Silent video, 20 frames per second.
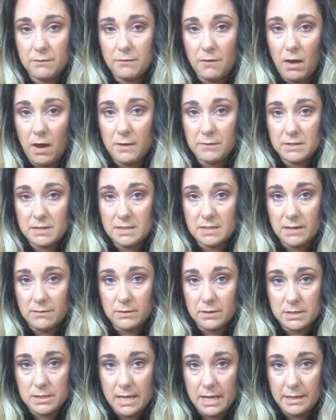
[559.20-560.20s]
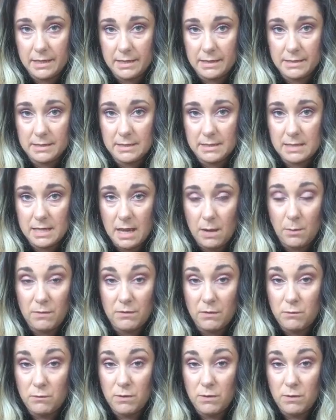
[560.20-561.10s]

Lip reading: 5 to 7 seconds, however